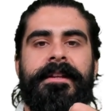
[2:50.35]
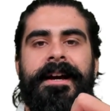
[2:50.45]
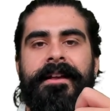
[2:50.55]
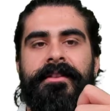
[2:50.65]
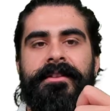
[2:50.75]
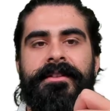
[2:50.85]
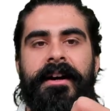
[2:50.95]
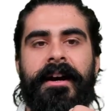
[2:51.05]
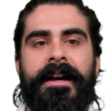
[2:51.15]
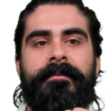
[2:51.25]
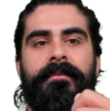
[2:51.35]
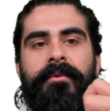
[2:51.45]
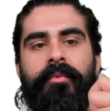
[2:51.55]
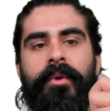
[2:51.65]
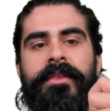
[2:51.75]
at the time
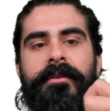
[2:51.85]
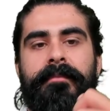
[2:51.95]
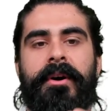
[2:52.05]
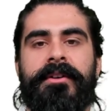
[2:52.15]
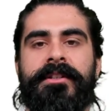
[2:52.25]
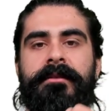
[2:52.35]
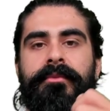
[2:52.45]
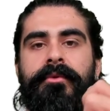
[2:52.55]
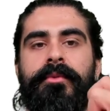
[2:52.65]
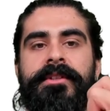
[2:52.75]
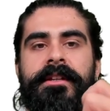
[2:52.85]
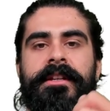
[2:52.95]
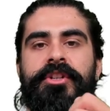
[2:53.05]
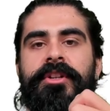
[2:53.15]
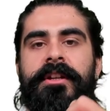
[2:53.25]
when the basketball was
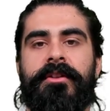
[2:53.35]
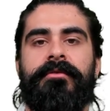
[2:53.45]
initially